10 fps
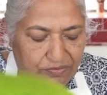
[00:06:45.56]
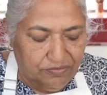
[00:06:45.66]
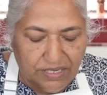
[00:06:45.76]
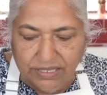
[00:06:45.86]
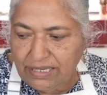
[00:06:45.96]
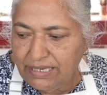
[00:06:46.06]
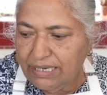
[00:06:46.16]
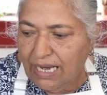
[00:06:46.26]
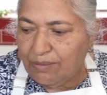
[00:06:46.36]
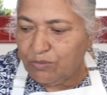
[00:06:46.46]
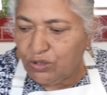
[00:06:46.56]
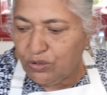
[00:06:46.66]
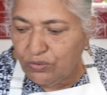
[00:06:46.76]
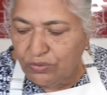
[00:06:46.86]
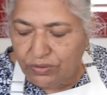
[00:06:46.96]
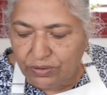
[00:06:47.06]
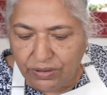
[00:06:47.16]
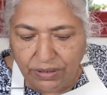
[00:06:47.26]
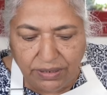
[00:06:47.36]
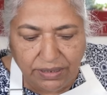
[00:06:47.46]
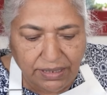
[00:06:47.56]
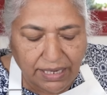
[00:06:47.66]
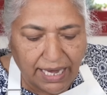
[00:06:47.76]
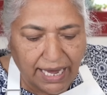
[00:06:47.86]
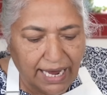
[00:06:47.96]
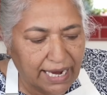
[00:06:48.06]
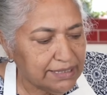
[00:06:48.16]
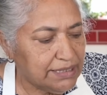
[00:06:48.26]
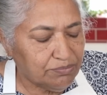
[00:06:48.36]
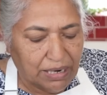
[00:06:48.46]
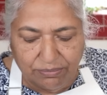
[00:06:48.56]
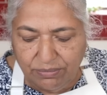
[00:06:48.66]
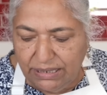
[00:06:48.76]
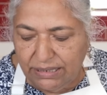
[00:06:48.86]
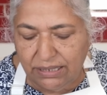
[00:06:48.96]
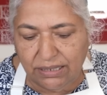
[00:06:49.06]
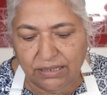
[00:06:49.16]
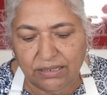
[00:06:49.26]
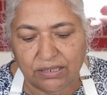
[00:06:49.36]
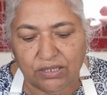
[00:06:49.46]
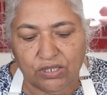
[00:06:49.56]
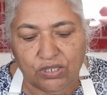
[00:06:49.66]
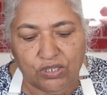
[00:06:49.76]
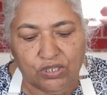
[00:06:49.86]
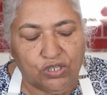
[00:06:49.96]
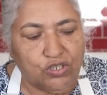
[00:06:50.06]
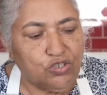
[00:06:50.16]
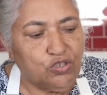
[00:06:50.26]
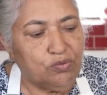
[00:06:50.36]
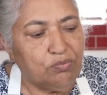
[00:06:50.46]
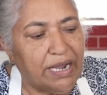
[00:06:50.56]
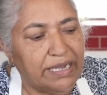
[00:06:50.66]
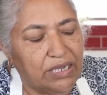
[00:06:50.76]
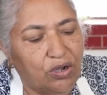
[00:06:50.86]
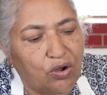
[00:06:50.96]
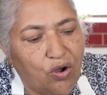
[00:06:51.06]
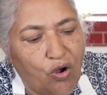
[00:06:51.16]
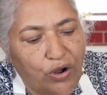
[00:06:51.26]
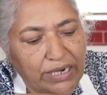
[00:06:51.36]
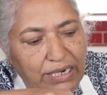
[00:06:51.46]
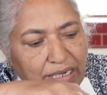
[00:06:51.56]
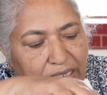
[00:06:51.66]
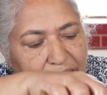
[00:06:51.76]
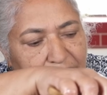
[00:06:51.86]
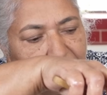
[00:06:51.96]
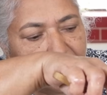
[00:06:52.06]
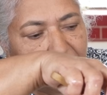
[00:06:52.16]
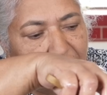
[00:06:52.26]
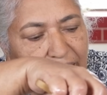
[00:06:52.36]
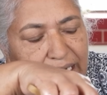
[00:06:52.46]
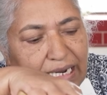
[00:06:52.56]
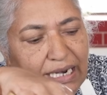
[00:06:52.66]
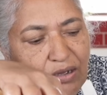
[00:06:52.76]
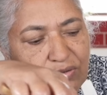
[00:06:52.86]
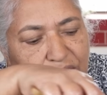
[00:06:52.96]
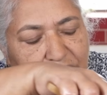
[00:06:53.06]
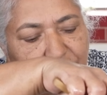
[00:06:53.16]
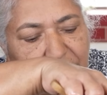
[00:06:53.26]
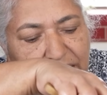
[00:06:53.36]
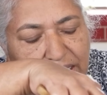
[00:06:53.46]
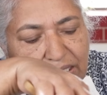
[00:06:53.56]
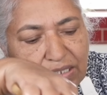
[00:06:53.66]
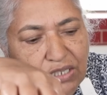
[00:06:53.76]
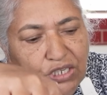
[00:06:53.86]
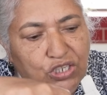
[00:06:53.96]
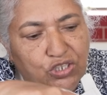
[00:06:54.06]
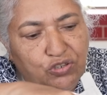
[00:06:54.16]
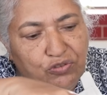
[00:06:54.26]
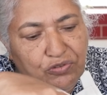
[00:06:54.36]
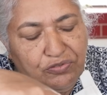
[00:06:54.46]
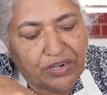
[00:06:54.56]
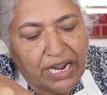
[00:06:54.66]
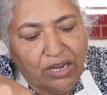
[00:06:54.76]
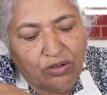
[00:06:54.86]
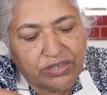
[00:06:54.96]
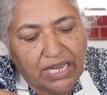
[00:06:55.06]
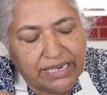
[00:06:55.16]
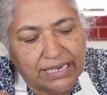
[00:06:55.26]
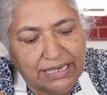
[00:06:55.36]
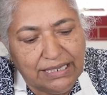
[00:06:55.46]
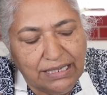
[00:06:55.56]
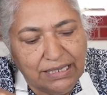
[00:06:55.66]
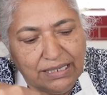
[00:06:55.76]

Firstly, I'm going to add in my meat to my oil and allow this meat to fry out thoroughly.